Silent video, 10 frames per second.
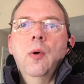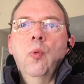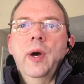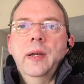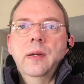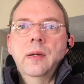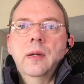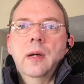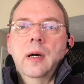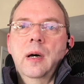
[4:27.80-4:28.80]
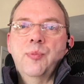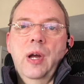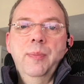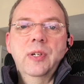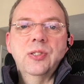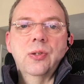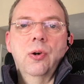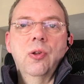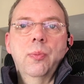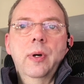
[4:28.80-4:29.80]
when Prime Minister
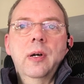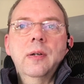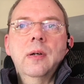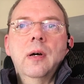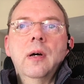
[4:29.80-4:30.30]
Olmert